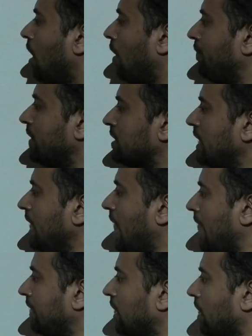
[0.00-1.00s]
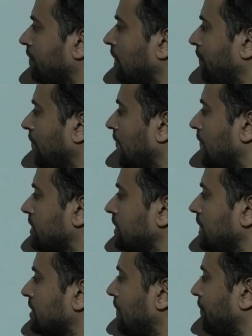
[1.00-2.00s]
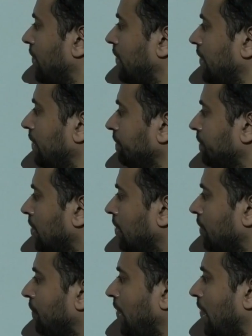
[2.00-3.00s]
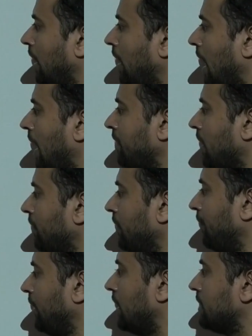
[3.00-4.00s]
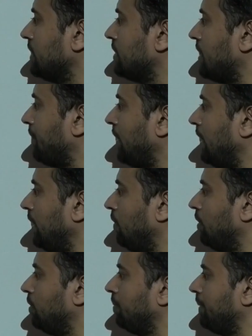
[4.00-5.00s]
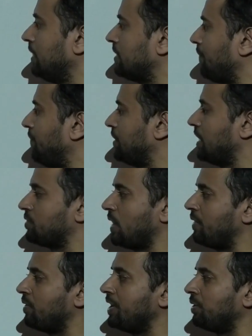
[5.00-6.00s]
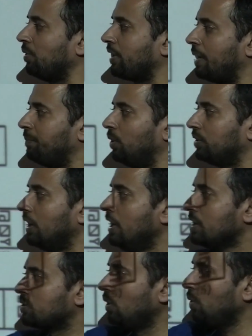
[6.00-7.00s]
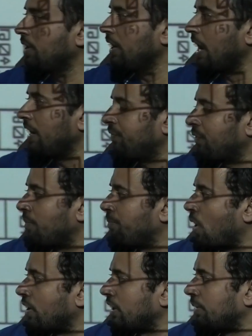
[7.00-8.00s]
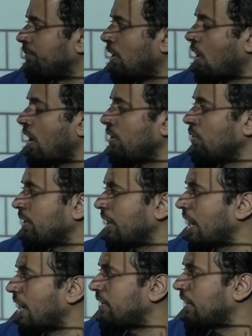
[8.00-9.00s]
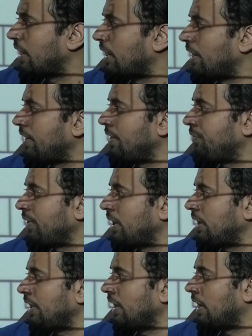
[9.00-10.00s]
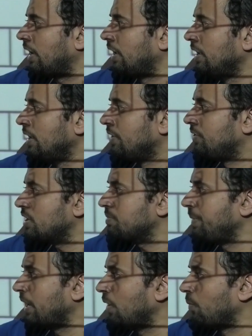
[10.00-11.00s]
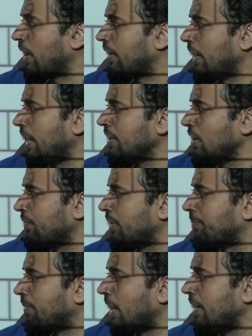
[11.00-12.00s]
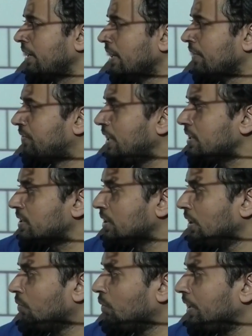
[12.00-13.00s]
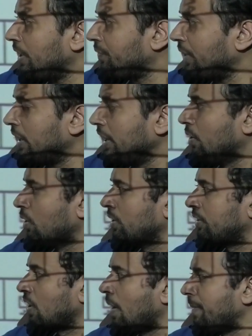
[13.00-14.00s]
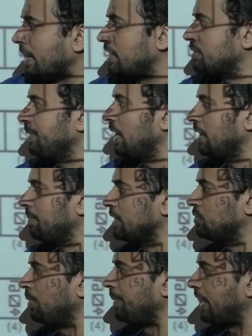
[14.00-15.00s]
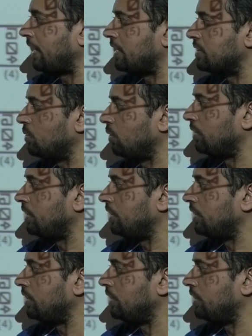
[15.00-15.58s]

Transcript: obviously either of the figures is definitely uh, either of the figures is definitely going to be sufficient. So I don't need to look at both. So looking at from bottom or looking at uh, definitely uh, this middle one, any of them, right? This would definitely go to the top and its mirror image will be taken. So